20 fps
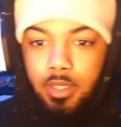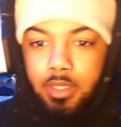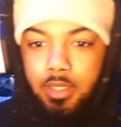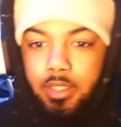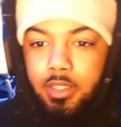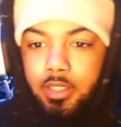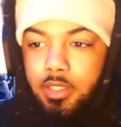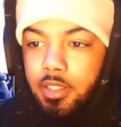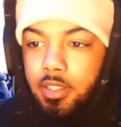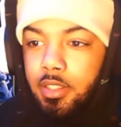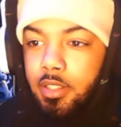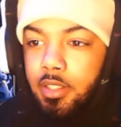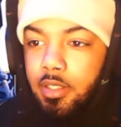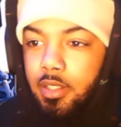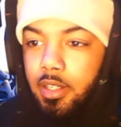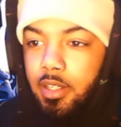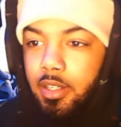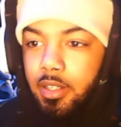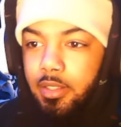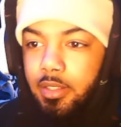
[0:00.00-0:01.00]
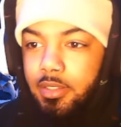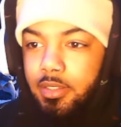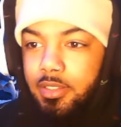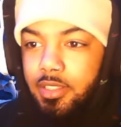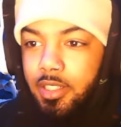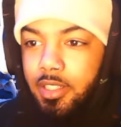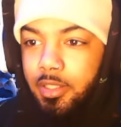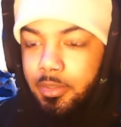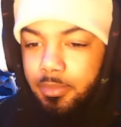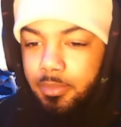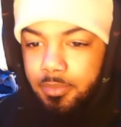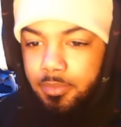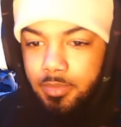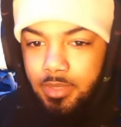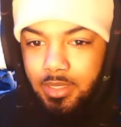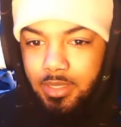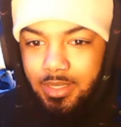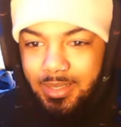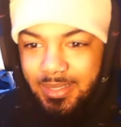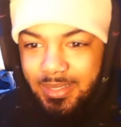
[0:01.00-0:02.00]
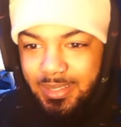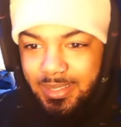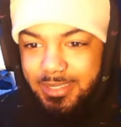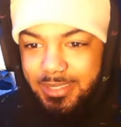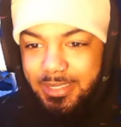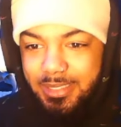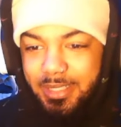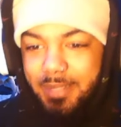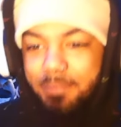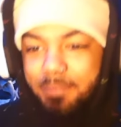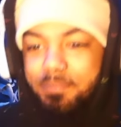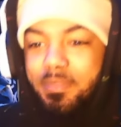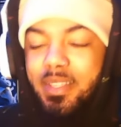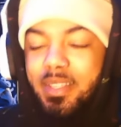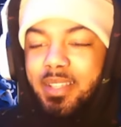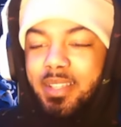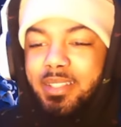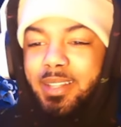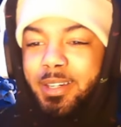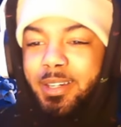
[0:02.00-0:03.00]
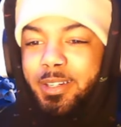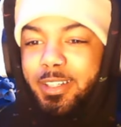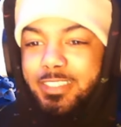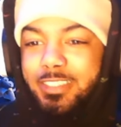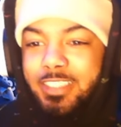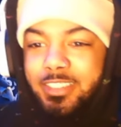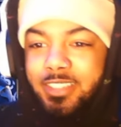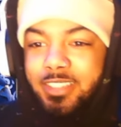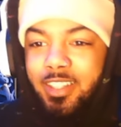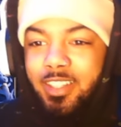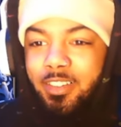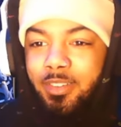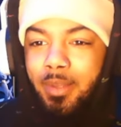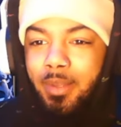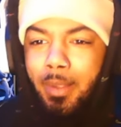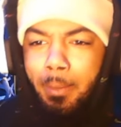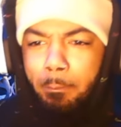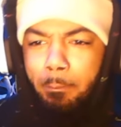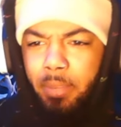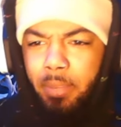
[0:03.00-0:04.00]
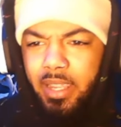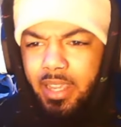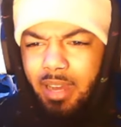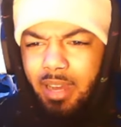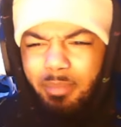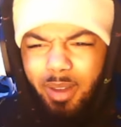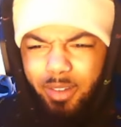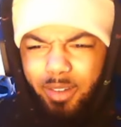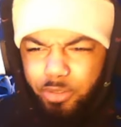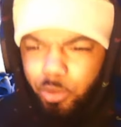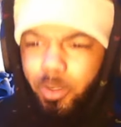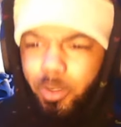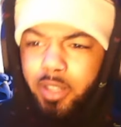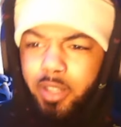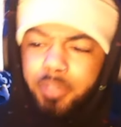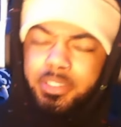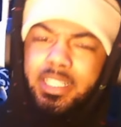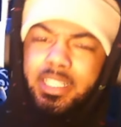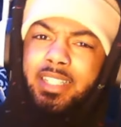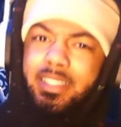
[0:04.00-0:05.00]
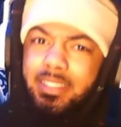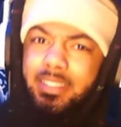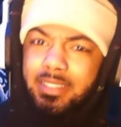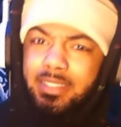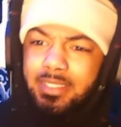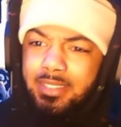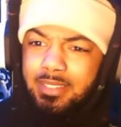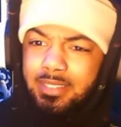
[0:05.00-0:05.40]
Yes, sir. All right. So let's see. Yunggoth starts off. B, I'm off 12 Zans.